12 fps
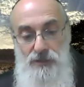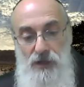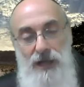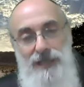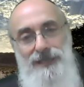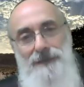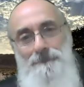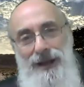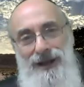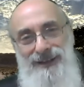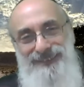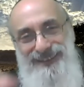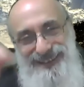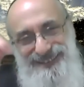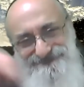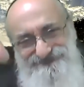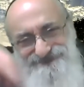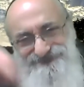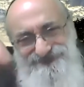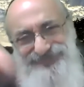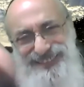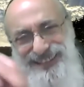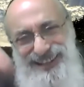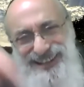talking about
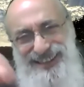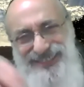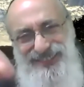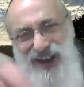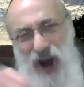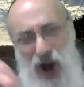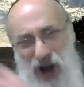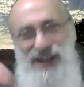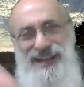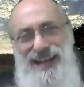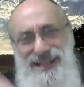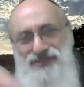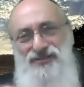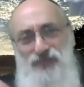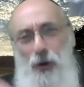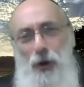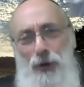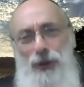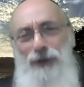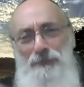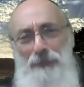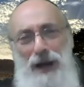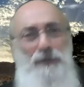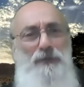the heart and soul of
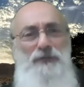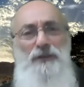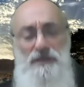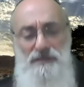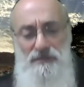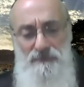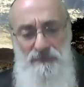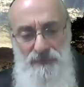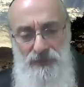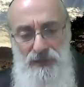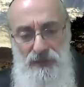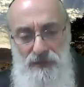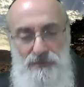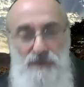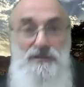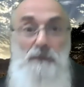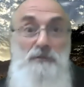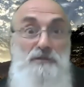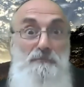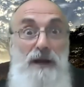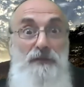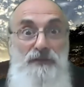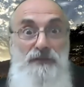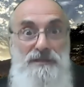monotheism. So if someone's
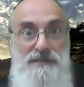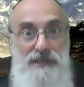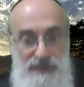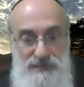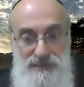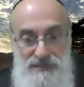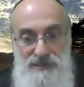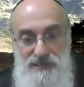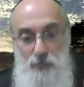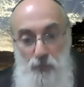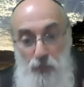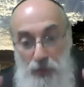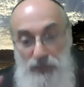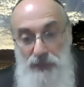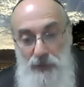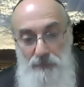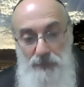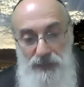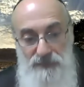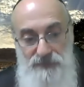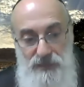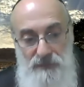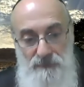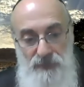monotheistic, this is, this is really what he
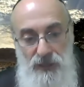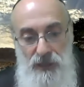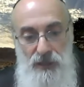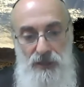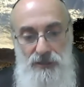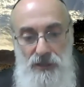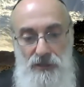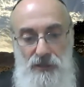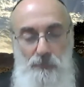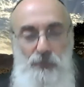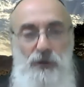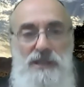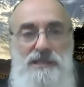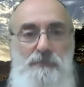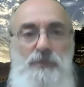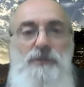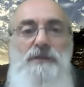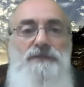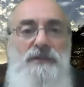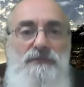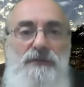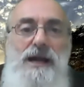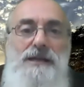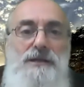believes in. So the principle of
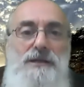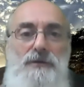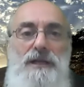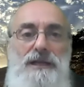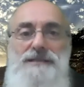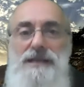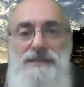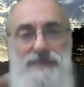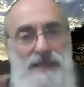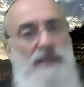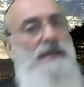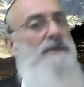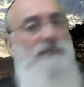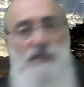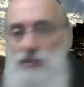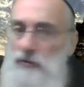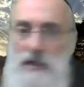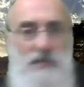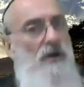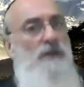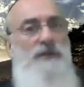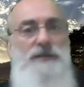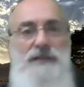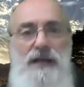divine unity, as I said, I stress all
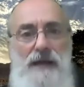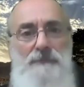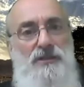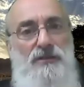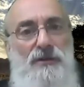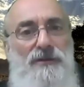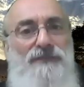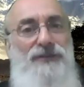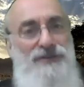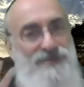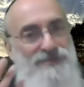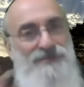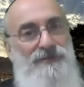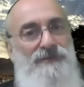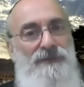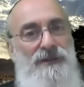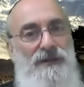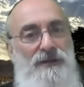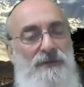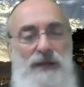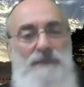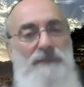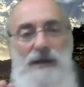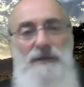the time, it's universal. When
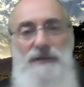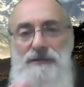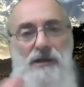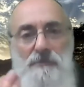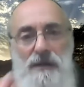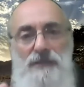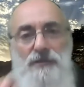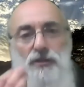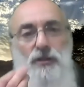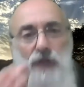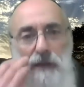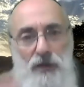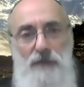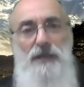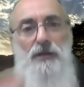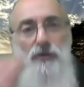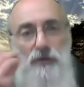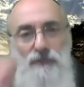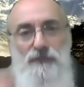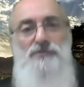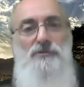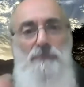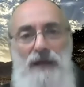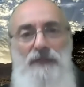I'm, I'm not talking about, I'm talking about
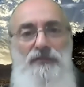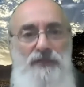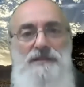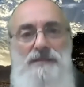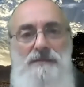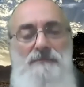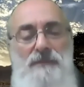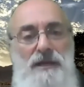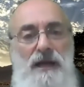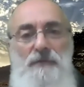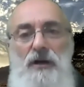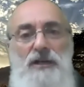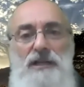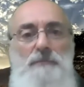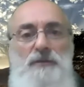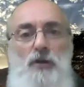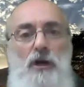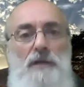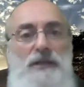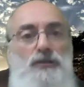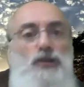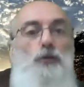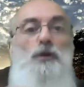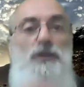universal monotheism. I'm not going to be talking about
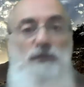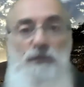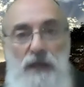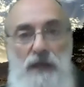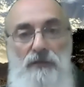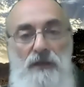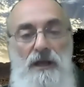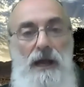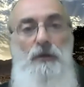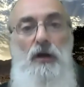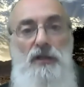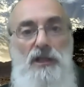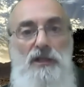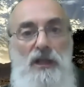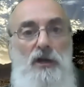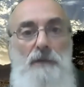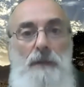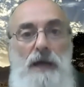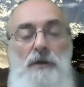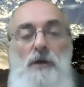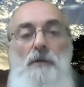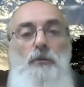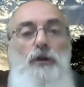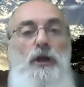Jewish faith. I'm not going to talking about
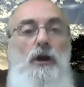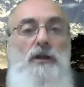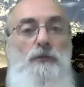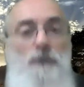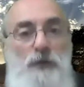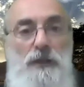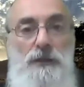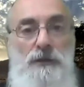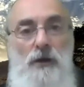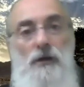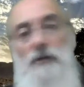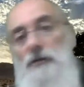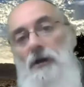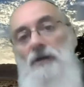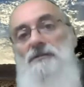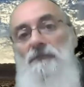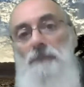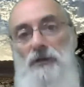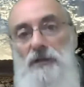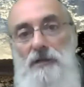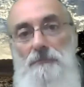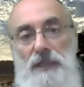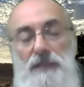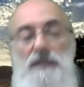putting on tefillin or laws of milk
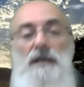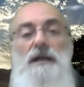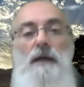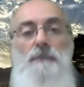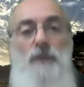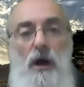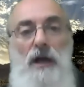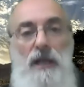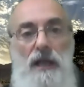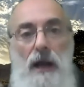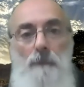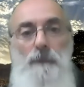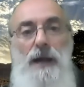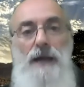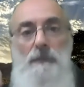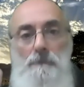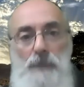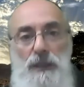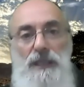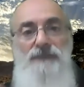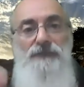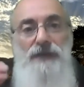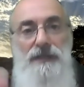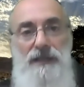and meat. I'm talking about
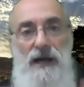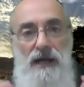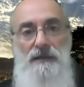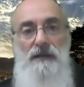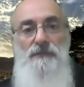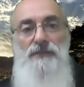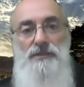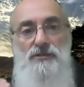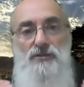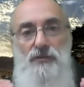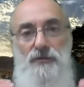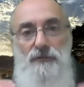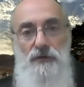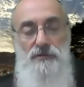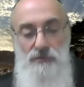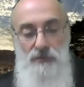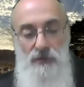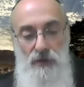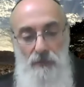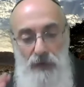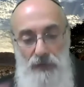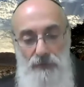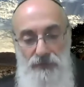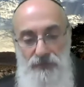belief in God. This is universal
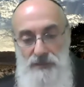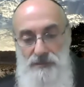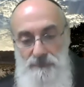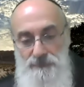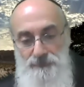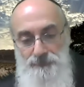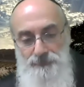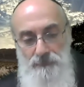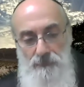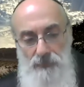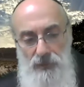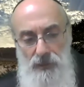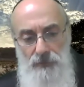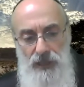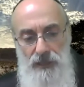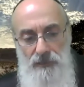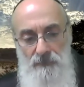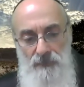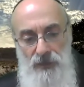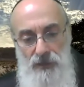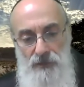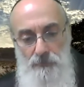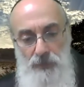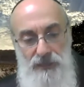monotheism. Okay,
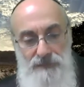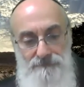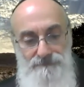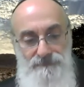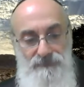but